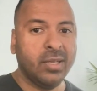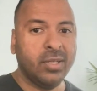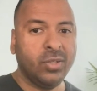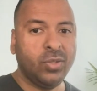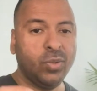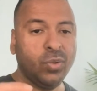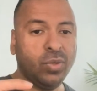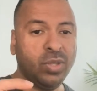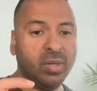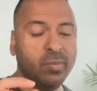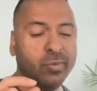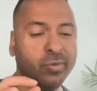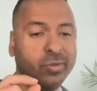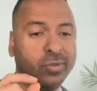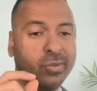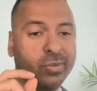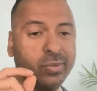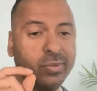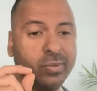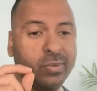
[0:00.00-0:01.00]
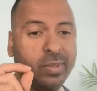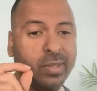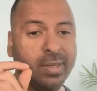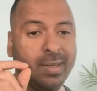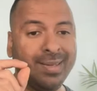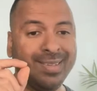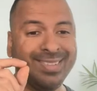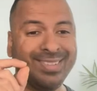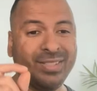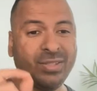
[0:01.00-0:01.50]
you're able to
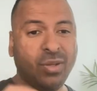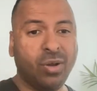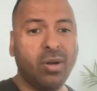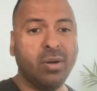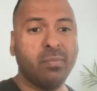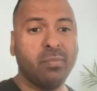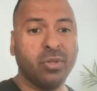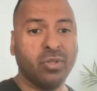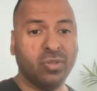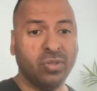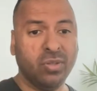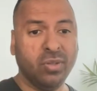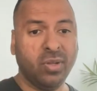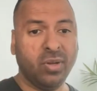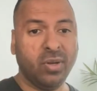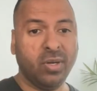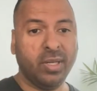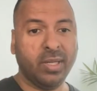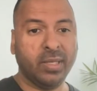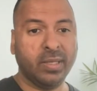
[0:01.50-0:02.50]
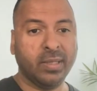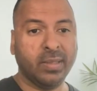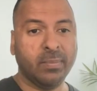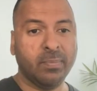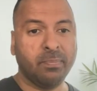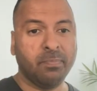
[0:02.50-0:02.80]
start machine learning.